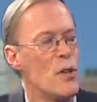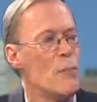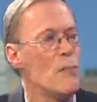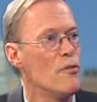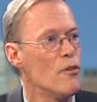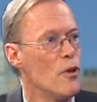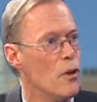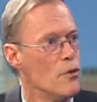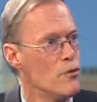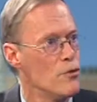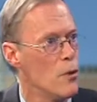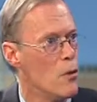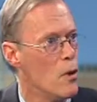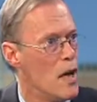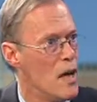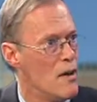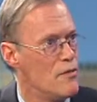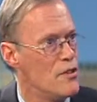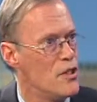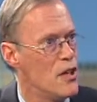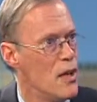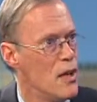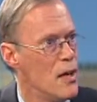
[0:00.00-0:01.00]
some of those are
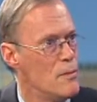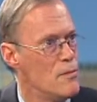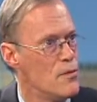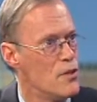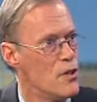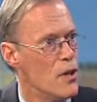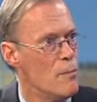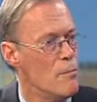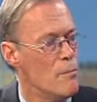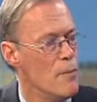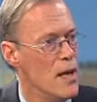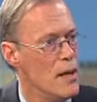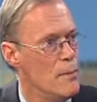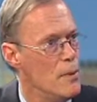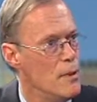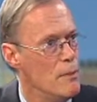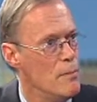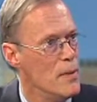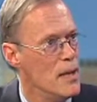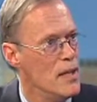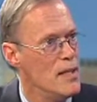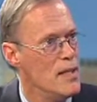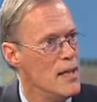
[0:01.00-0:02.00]
off times, some may
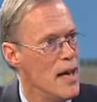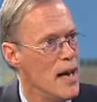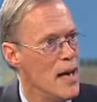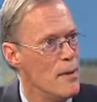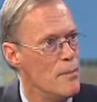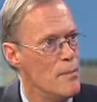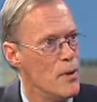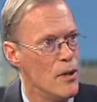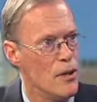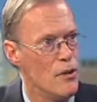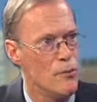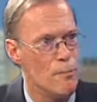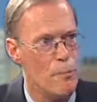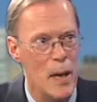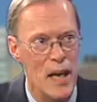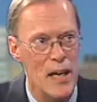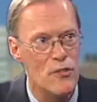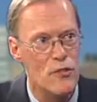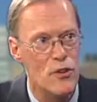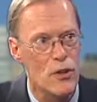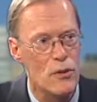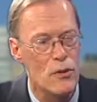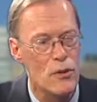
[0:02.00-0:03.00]
be midday, but it's
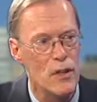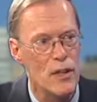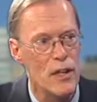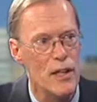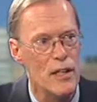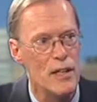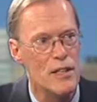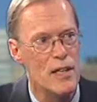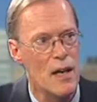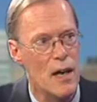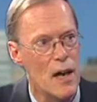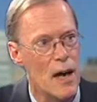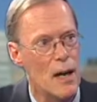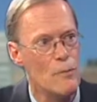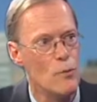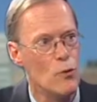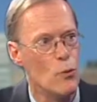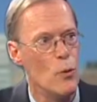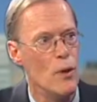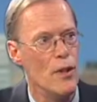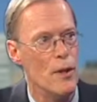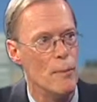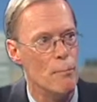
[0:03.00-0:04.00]
basically
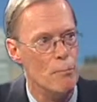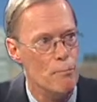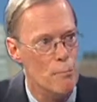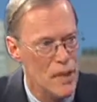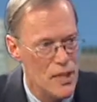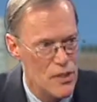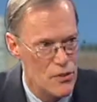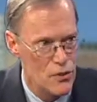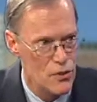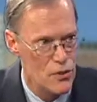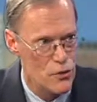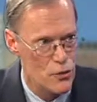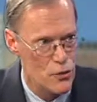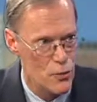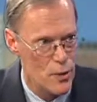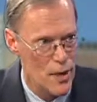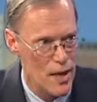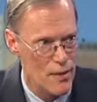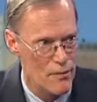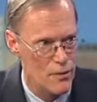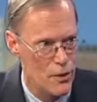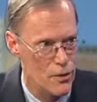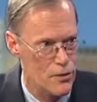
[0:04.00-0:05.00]
times when the business
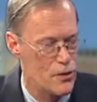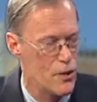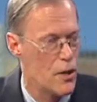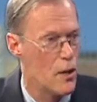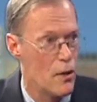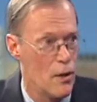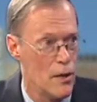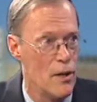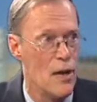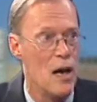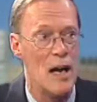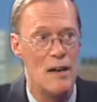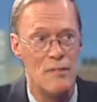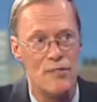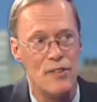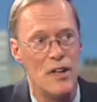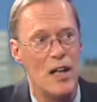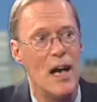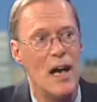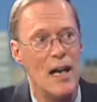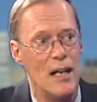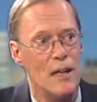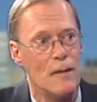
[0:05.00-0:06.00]
travelers are not
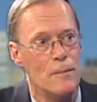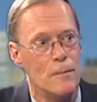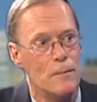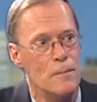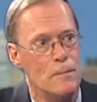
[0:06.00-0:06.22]
flying. And